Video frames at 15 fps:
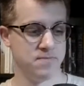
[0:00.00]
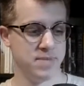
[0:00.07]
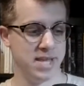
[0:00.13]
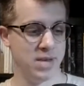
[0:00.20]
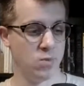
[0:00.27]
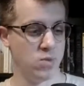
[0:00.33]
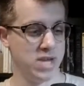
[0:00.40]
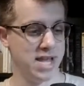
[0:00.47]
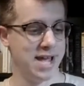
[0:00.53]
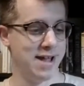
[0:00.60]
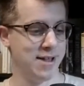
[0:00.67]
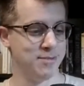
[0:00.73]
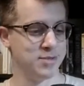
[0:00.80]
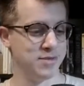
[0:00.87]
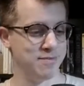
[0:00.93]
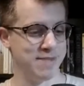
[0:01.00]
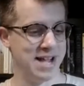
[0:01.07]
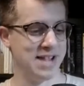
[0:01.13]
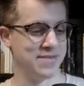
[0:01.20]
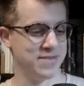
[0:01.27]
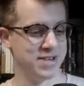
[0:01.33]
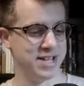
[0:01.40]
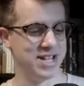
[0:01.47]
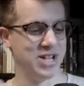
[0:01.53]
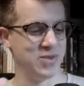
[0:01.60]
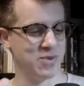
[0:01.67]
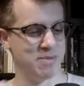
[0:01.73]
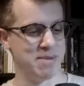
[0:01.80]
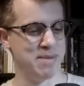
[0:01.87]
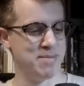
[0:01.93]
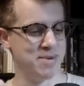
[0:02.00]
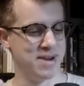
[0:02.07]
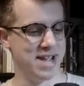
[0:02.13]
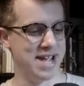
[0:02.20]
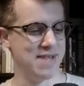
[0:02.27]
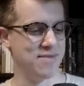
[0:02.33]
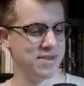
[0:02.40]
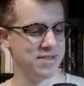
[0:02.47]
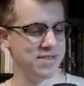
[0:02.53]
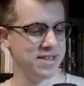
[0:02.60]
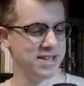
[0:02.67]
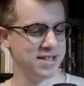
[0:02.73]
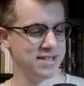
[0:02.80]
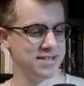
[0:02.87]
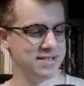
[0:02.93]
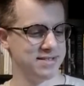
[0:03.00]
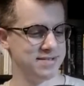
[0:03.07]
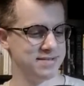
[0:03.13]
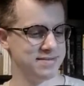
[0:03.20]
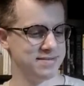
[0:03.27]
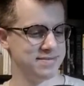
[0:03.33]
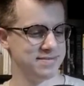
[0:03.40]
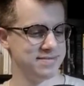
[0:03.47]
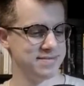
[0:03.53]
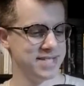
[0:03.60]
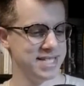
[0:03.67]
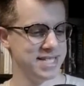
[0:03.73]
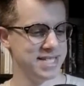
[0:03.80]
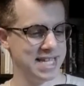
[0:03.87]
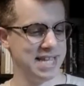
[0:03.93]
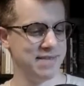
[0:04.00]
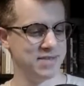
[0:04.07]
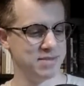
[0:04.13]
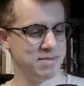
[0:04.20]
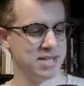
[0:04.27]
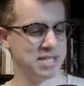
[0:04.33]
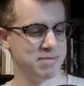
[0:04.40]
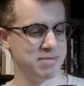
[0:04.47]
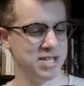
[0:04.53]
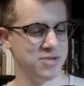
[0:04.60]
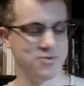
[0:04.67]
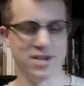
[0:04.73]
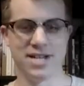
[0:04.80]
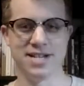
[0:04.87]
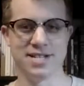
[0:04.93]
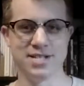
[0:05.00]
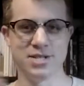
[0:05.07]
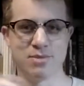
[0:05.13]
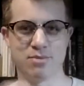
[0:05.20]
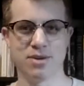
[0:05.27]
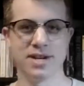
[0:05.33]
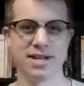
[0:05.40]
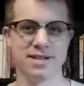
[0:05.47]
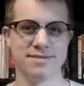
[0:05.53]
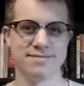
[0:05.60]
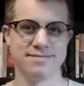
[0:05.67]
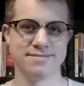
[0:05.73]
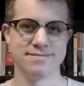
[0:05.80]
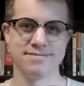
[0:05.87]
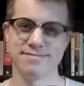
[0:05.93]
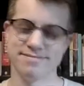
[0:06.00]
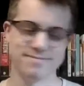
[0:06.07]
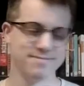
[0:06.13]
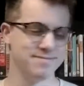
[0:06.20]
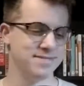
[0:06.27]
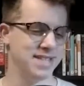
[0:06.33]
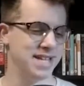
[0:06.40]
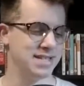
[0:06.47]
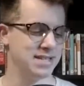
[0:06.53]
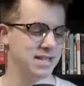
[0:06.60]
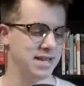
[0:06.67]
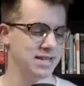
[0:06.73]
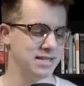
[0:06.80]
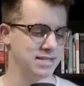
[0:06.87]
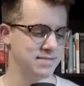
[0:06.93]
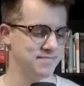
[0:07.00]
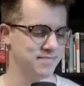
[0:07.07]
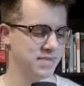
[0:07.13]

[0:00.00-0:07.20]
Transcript: And we elms of Malvern Hill remember everything. Leaves must be green in spring. That's nice.